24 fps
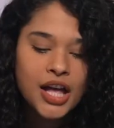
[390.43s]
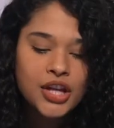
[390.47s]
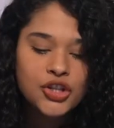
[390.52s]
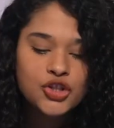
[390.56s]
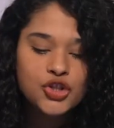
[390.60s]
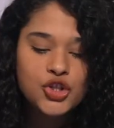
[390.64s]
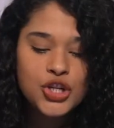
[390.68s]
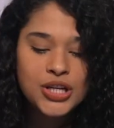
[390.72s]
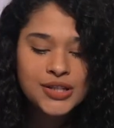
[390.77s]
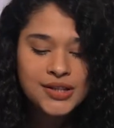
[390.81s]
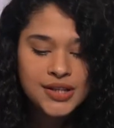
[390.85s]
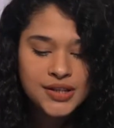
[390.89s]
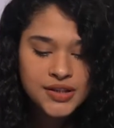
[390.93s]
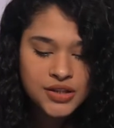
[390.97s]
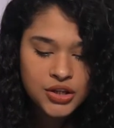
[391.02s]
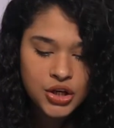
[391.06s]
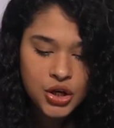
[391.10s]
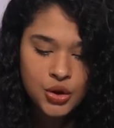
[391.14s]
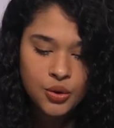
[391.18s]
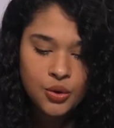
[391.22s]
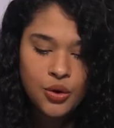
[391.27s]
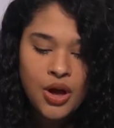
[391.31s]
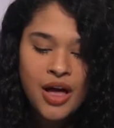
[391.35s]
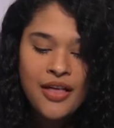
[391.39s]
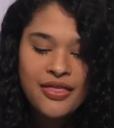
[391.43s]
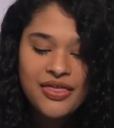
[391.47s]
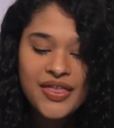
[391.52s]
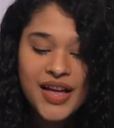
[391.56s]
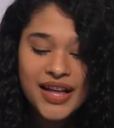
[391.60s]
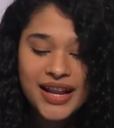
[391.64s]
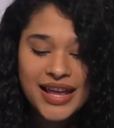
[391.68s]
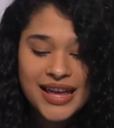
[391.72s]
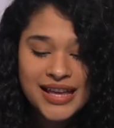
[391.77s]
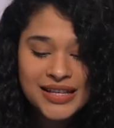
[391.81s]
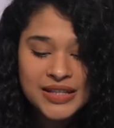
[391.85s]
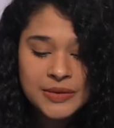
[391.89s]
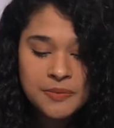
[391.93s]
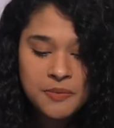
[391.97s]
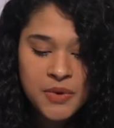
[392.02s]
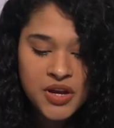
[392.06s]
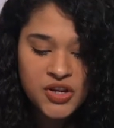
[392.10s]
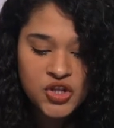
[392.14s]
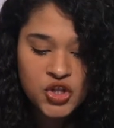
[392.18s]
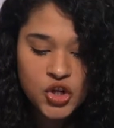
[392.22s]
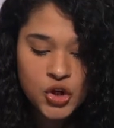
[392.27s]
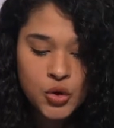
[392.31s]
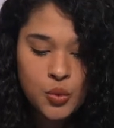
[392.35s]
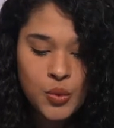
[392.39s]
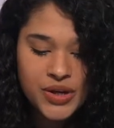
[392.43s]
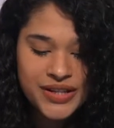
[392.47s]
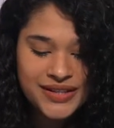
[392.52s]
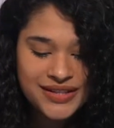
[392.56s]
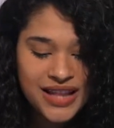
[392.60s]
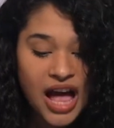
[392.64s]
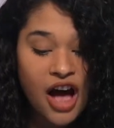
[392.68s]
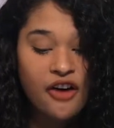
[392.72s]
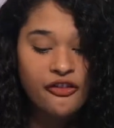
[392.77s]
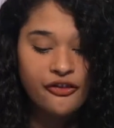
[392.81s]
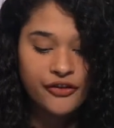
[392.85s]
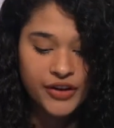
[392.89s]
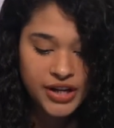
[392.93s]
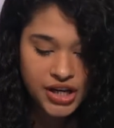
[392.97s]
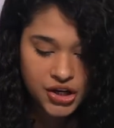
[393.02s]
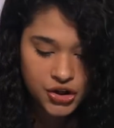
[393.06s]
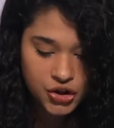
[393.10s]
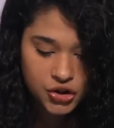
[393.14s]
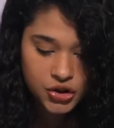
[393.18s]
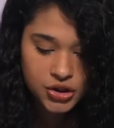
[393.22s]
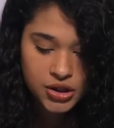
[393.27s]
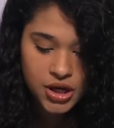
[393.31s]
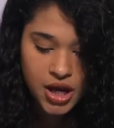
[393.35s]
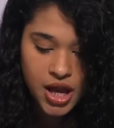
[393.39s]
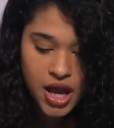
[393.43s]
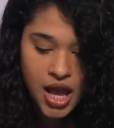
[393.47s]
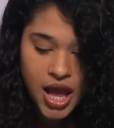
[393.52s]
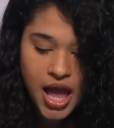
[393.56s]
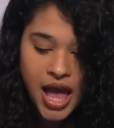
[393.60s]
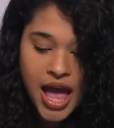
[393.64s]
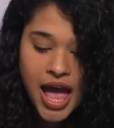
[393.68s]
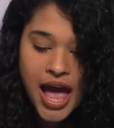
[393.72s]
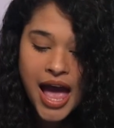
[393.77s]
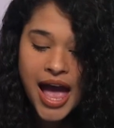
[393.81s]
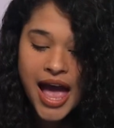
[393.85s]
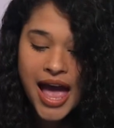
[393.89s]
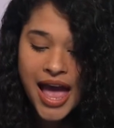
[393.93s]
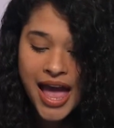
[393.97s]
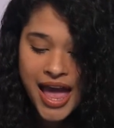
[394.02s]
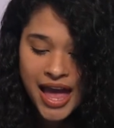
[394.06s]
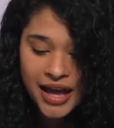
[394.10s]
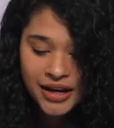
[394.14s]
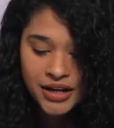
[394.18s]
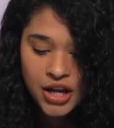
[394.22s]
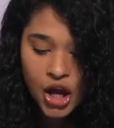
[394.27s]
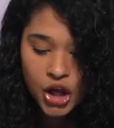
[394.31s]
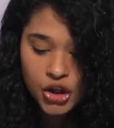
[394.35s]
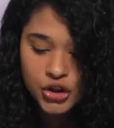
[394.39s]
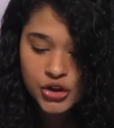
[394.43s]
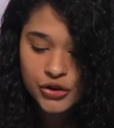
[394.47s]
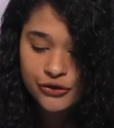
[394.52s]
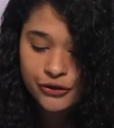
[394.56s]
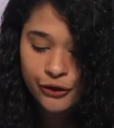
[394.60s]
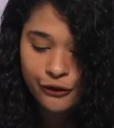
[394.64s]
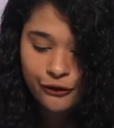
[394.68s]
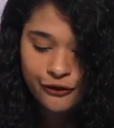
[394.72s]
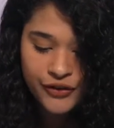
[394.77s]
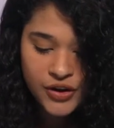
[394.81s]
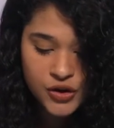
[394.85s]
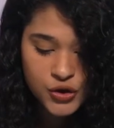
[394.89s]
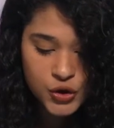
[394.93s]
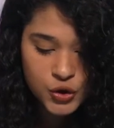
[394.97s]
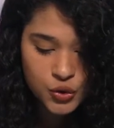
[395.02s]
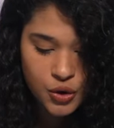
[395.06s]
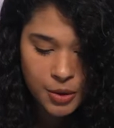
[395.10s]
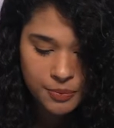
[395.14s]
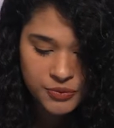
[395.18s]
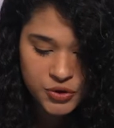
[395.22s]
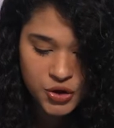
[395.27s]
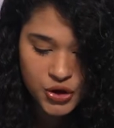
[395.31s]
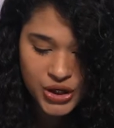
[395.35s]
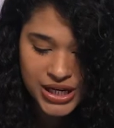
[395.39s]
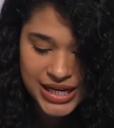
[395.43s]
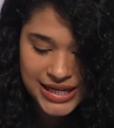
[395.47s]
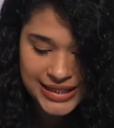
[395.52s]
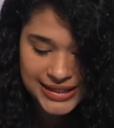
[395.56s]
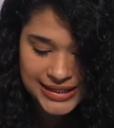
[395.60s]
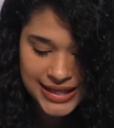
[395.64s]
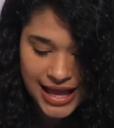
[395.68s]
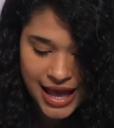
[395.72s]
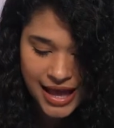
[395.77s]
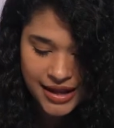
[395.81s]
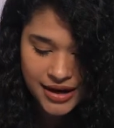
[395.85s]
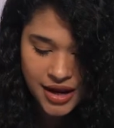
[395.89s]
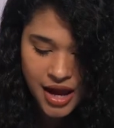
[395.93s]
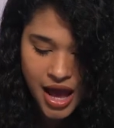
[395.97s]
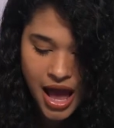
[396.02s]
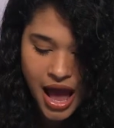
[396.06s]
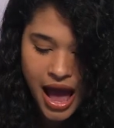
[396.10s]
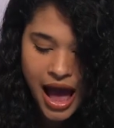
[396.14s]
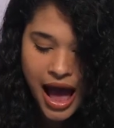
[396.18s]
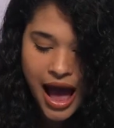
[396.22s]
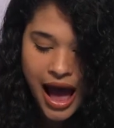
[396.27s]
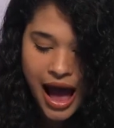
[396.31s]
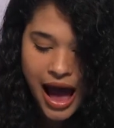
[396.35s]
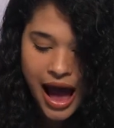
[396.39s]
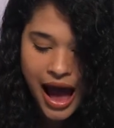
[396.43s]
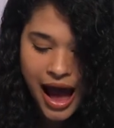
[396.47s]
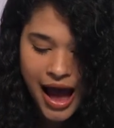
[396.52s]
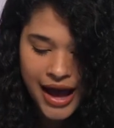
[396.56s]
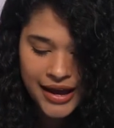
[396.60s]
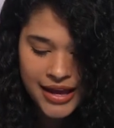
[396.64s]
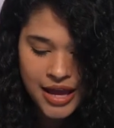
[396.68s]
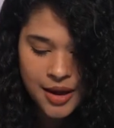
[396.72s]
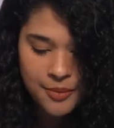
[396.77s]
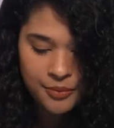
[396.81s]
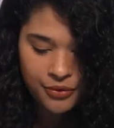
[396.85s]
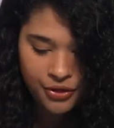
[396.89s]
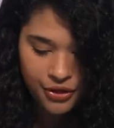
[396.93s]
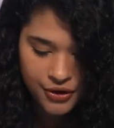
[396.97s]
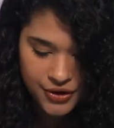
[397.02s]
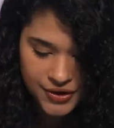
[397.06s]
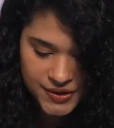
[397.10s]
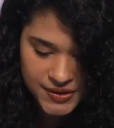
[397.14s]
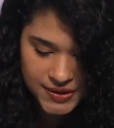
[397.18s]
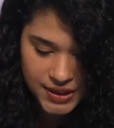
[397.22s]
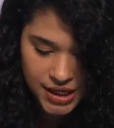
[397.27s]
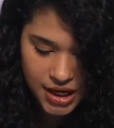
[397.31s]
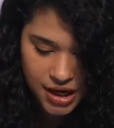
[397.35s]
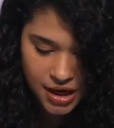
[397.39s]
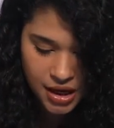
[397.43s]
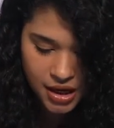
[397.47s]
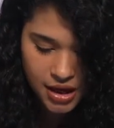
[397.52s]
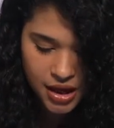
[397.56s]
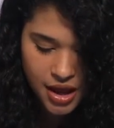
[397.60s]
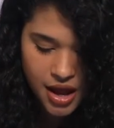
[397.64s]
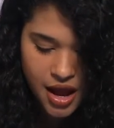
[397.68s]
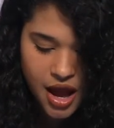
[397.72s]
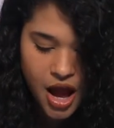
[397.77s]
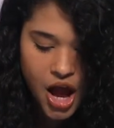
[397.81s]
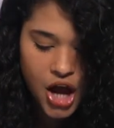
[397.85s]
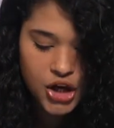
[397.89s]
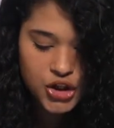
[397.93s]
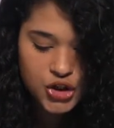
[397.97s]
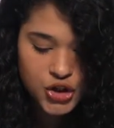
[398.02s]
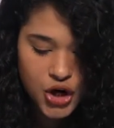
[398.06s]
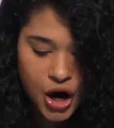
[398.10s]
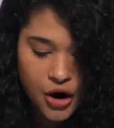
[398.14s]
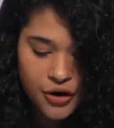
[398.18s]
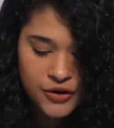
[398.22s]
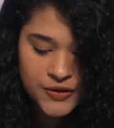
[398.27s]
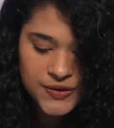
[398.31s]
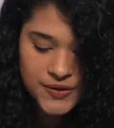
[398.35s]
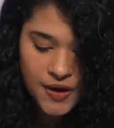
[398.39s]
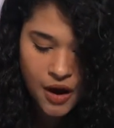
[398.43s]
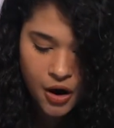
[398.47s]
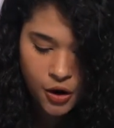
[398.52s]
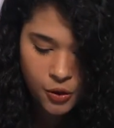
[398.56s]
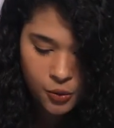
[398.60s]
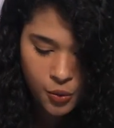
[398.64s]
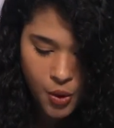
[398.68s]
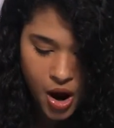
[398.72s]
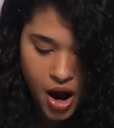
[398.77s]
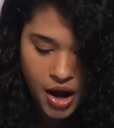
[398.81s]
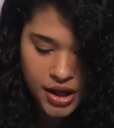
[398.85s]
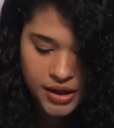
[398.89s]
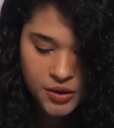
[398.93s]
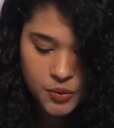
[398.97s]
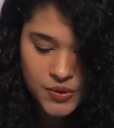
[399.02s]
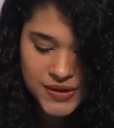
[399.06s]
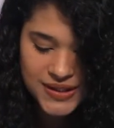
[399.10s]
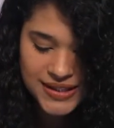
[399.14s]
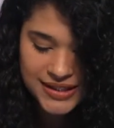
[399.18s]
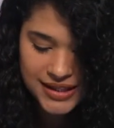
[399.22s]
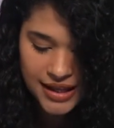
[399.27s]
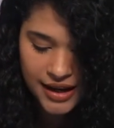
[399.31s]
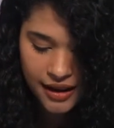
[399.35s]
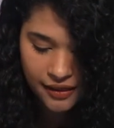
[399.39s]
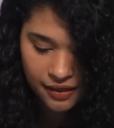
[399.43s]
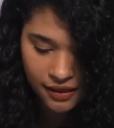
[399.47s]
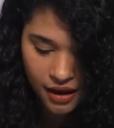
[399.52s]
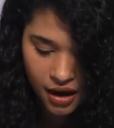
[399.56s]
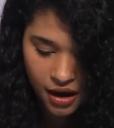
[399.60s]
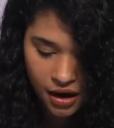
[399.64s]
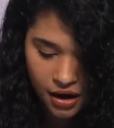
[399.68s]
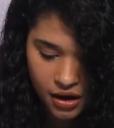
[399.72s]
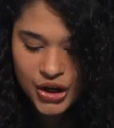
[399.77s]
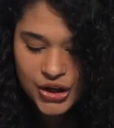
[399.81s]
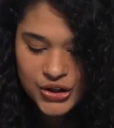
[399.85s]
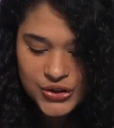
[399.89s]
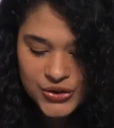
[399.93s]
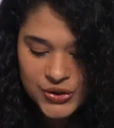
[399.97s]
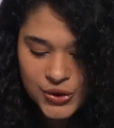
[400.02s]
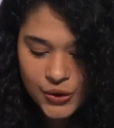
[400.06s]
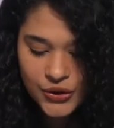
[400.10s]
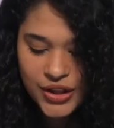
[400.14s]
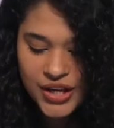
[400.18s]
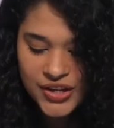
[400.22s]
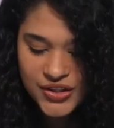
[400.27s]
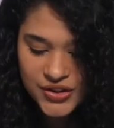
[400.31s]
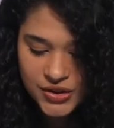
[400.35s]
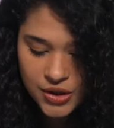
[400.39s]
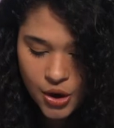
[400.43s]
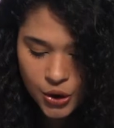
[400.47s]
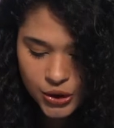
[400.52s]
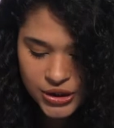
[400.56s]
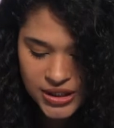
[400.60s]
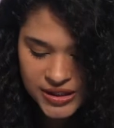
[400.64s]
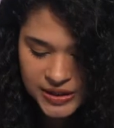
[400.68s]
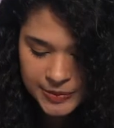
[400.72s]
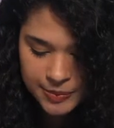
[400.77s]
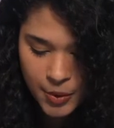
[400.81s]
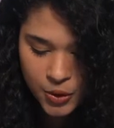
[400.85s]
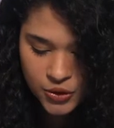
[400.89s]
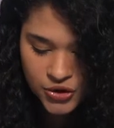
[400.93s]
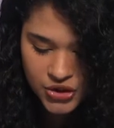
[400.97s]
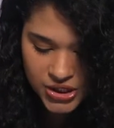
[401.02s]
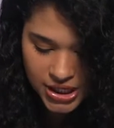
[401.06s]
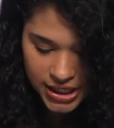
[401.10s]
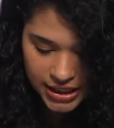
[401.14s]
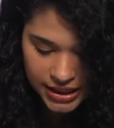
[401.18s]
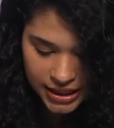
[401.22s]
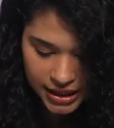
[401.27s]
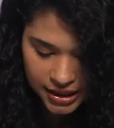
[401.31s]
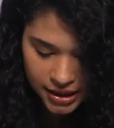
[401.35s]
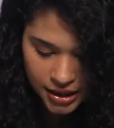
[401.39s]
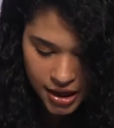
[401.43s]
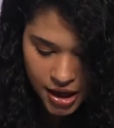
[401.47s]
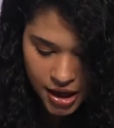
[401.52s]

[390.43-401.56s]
Jesus knew that his mission was now finished. And to fulfill scripture, he said, "I am thirsty." A jar of sour wine was sitting there. So they soaked a sponge in it,